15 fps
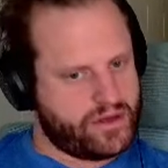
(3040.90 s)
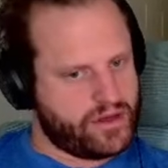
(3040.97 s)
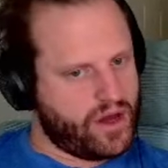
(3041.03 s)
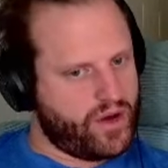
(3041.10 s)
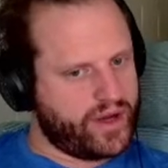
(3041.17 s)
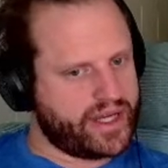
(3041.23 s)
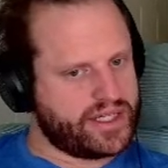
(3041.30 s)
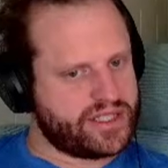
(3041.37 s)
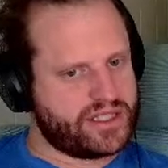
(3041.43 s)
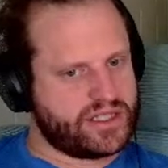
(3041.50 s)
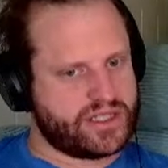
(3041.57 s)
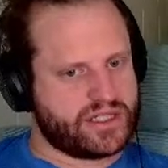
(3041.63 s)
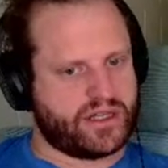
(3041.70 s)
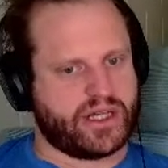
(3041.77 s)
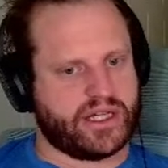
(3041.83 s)
Oh, I guess it's
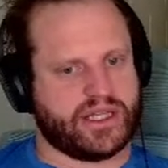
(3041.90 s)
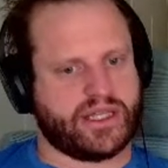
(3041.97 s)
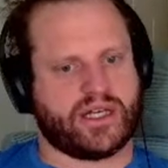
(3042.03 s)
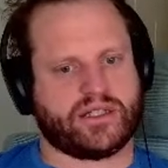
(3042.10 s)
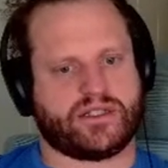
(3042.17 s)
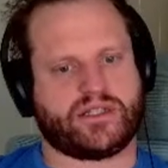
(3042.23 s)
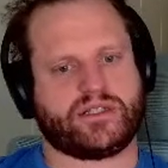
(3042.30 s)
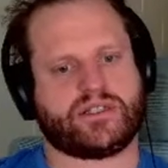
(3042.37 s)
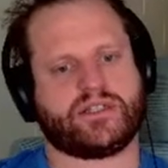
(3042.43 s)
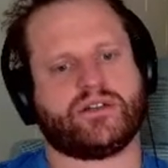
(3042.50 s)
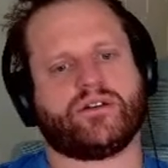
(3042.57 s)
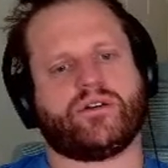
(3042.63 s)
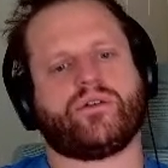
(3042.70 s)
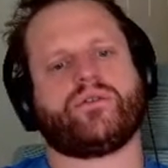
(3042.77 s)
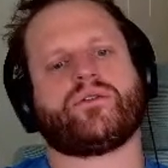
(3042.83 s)
still like this. It's
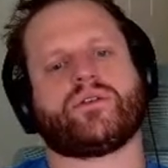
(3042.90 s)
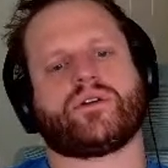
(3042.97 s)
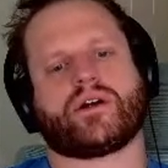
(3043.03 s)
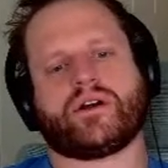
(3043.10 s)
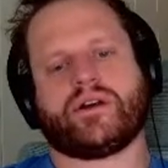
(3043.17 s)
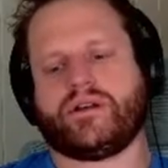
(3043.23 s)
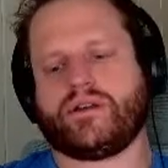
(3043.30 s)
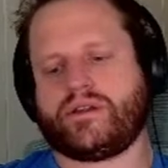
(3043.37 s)
still or